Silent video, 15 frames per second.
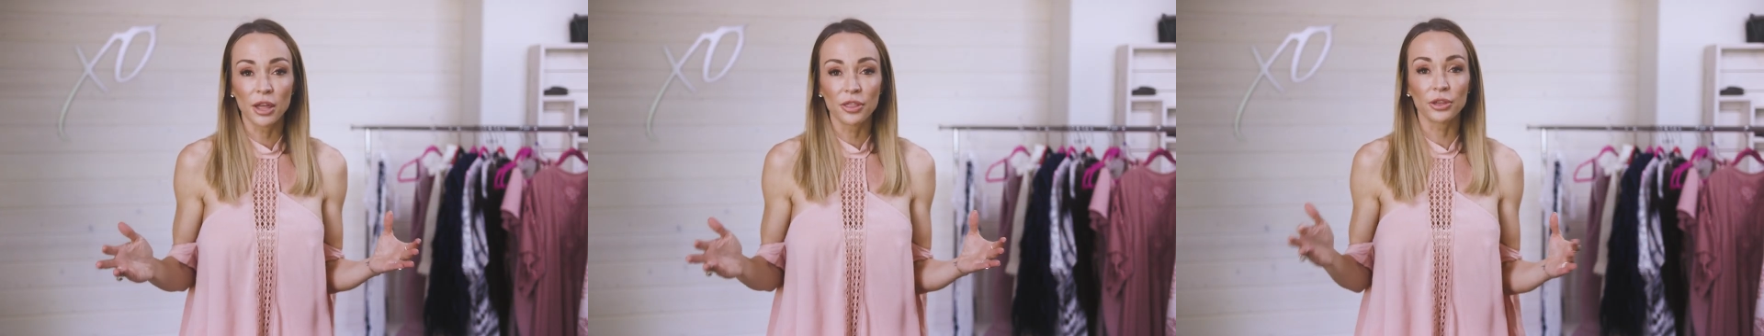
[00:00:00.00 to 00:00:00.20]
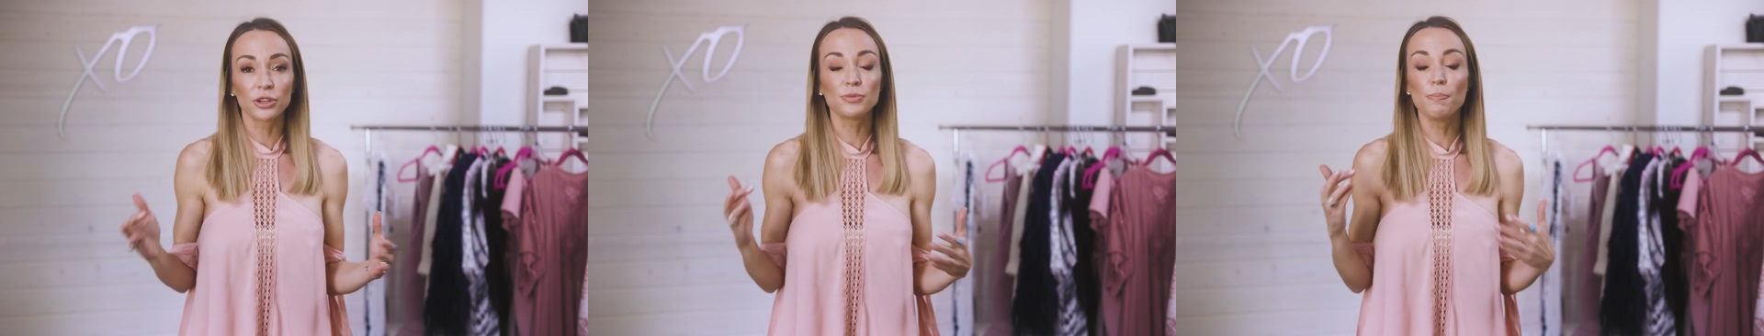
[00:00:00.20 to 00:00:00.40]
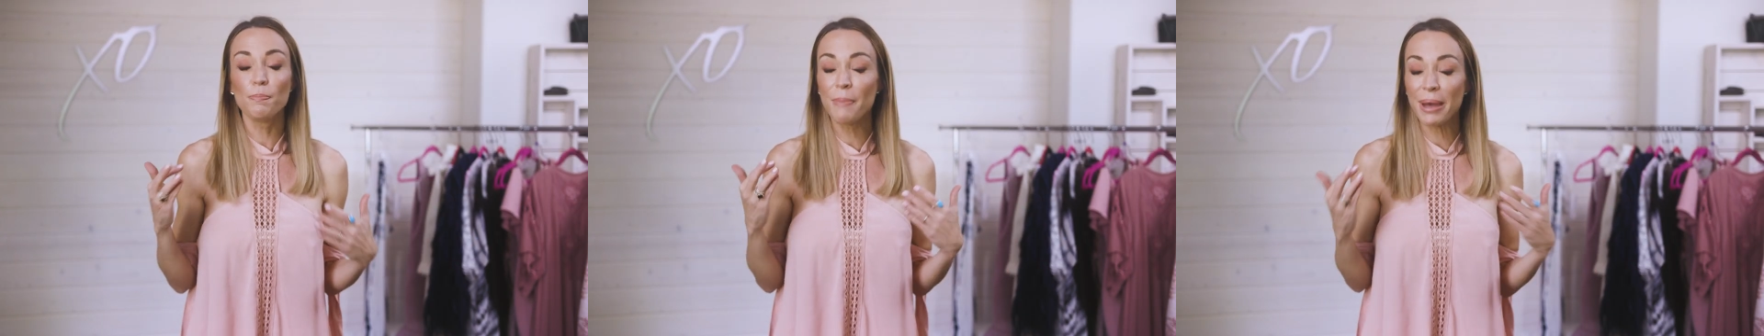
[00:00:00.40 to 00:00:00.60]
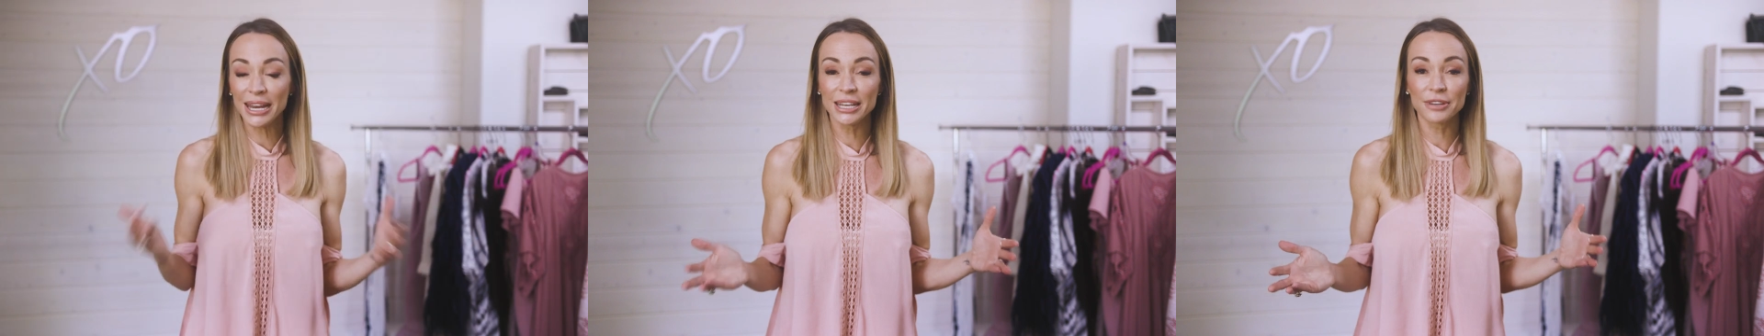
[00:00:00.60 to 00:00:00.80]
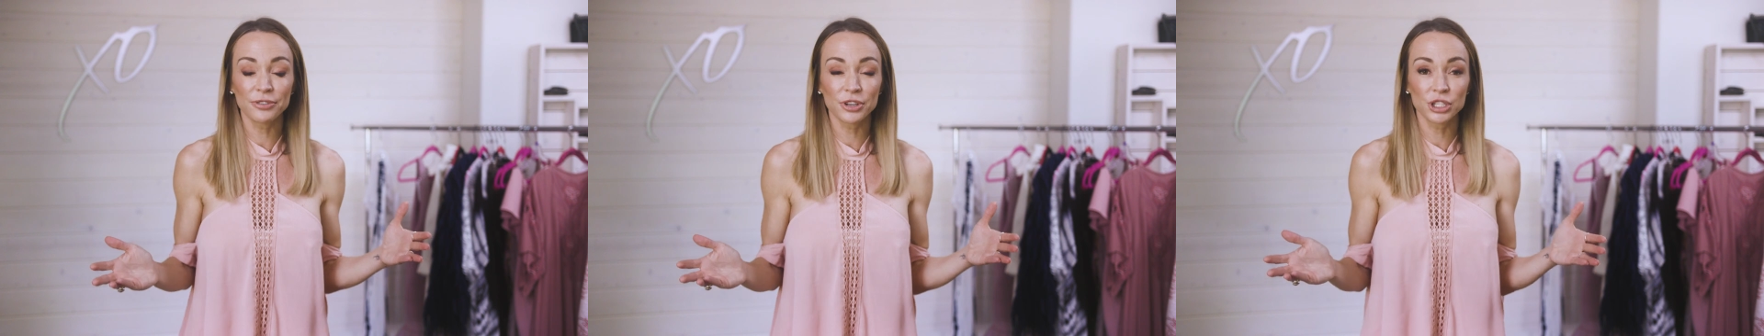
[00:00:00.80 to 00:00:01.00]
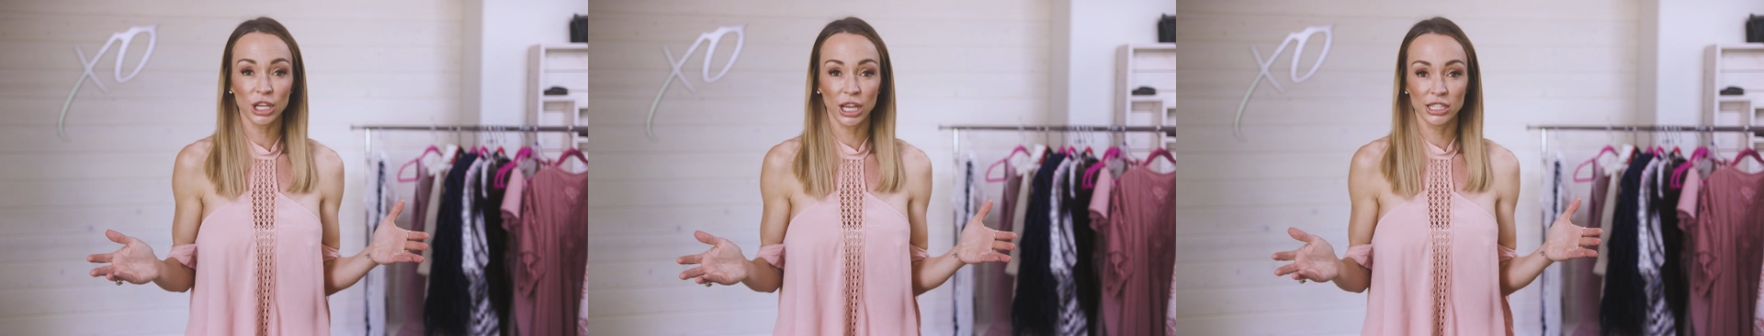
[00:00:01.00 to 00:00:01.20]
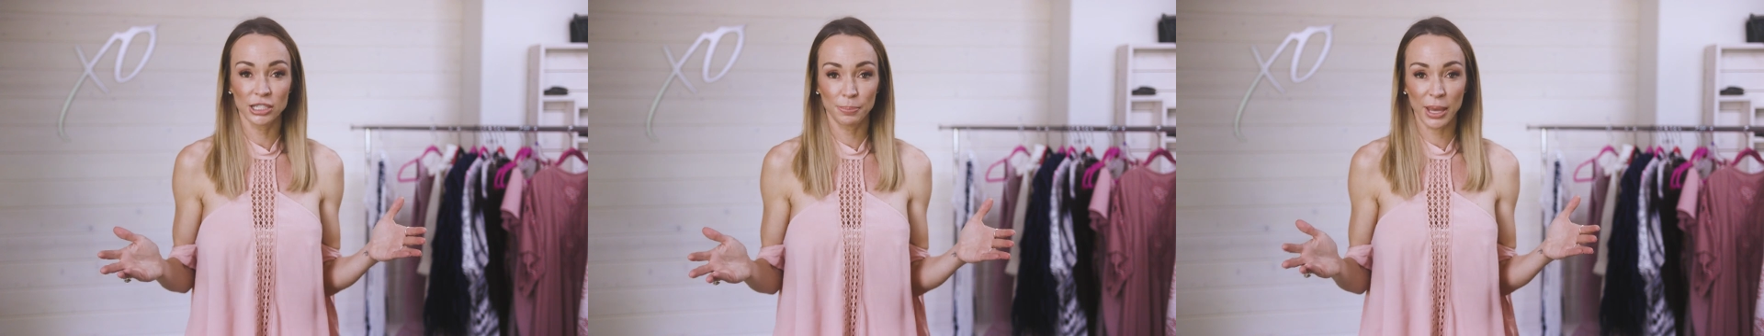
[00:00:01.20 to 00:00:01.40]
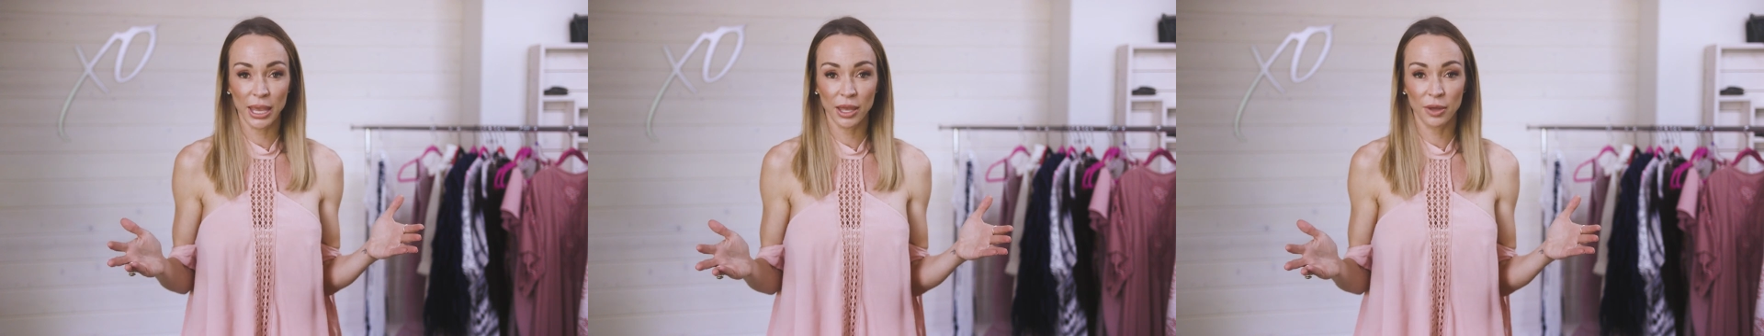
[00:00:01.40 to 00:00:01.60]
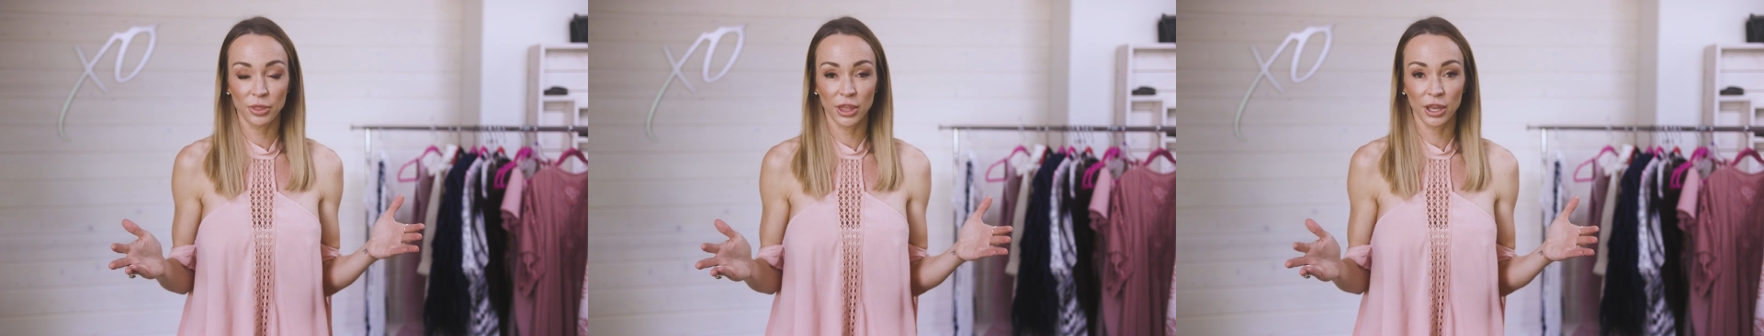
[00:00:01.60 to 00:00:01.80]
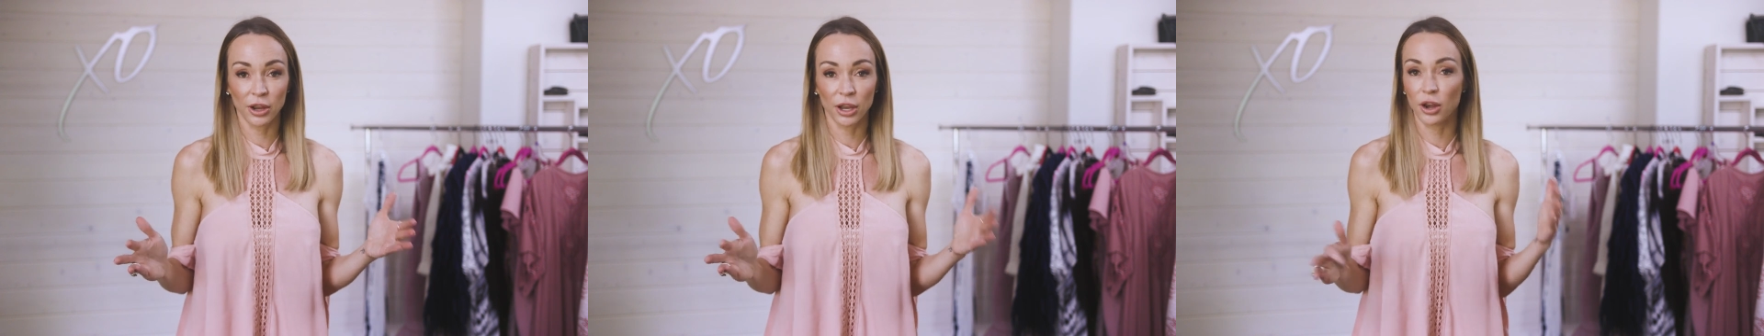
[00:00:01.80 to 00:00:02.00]
there's many different shades of pink out
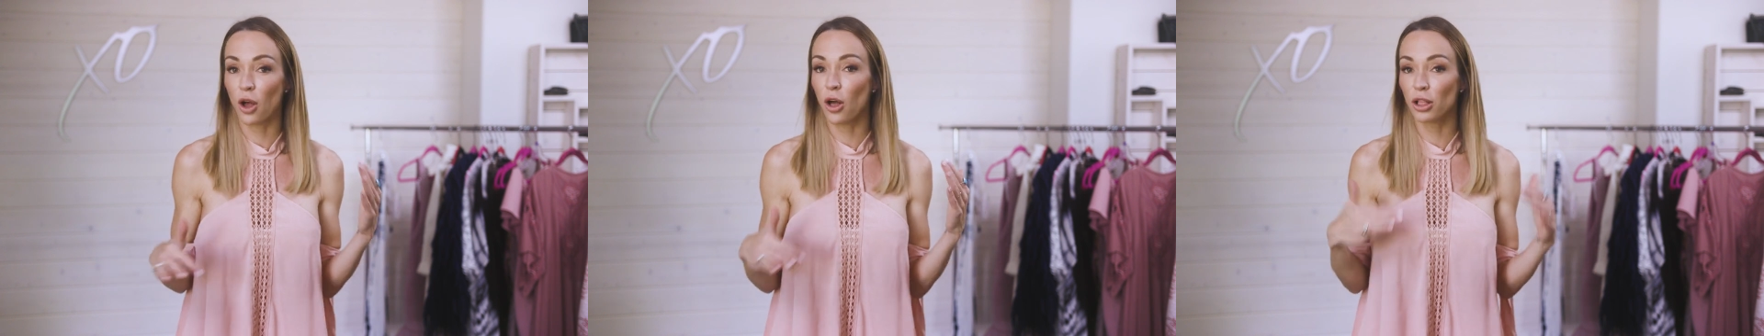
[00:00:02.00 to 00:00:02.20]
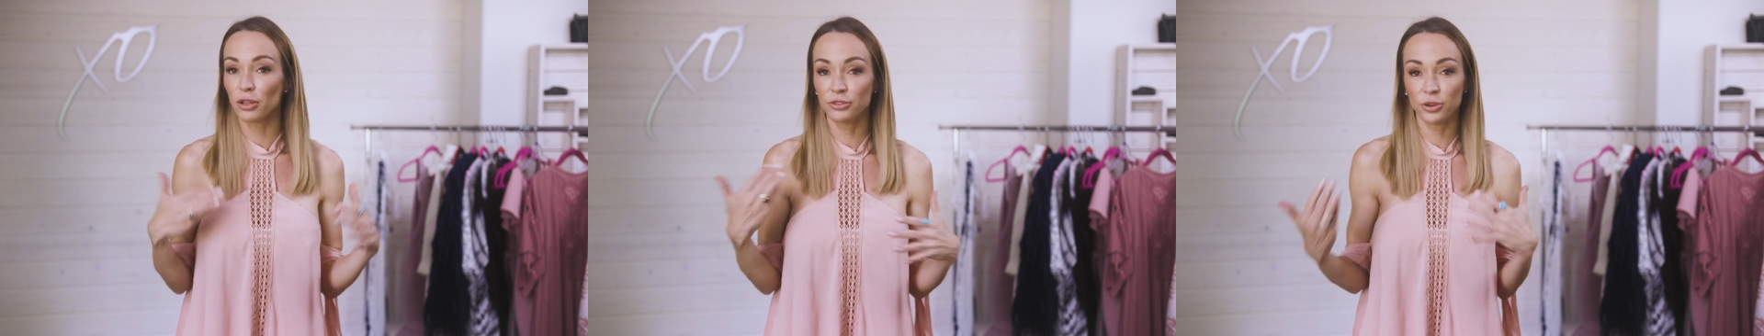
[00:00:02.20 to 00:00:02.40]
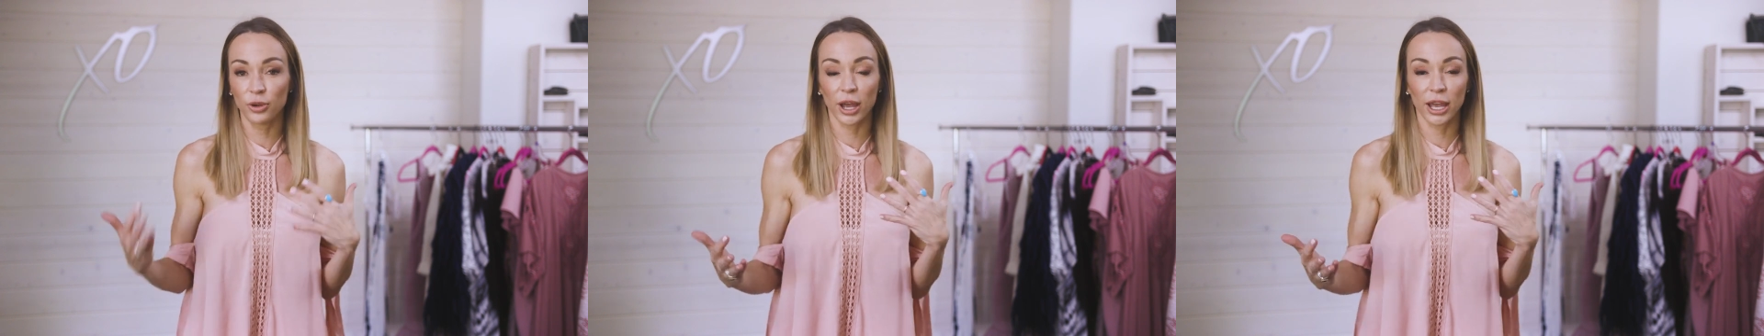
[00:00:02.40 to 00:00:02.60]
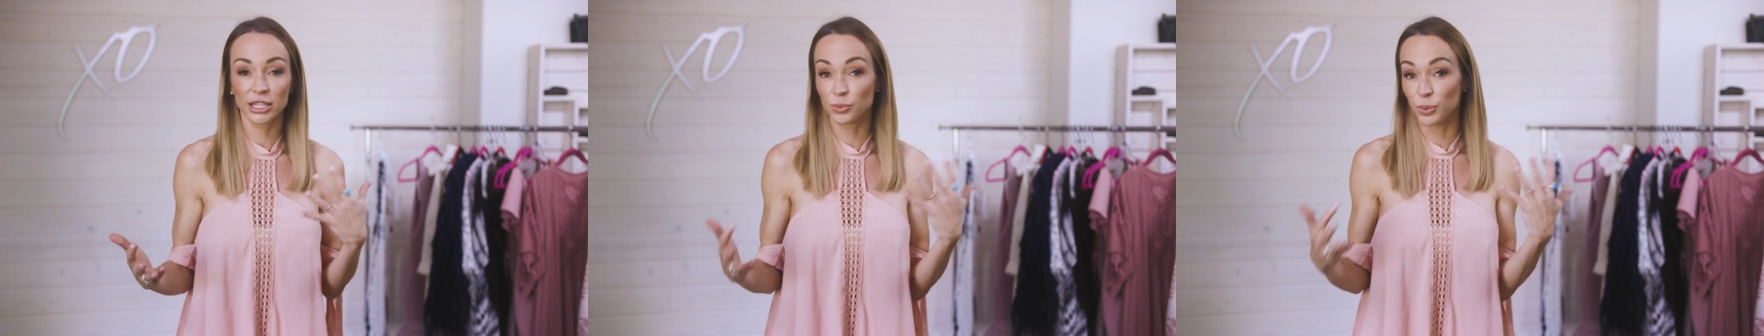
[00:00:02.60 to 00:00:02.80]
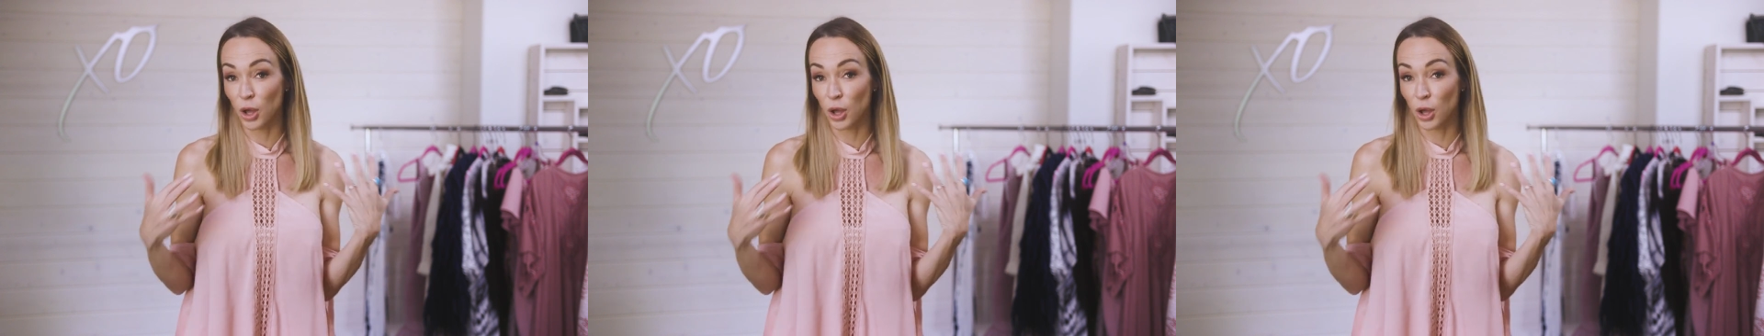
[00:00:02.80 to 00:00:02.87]
there and all of you guys,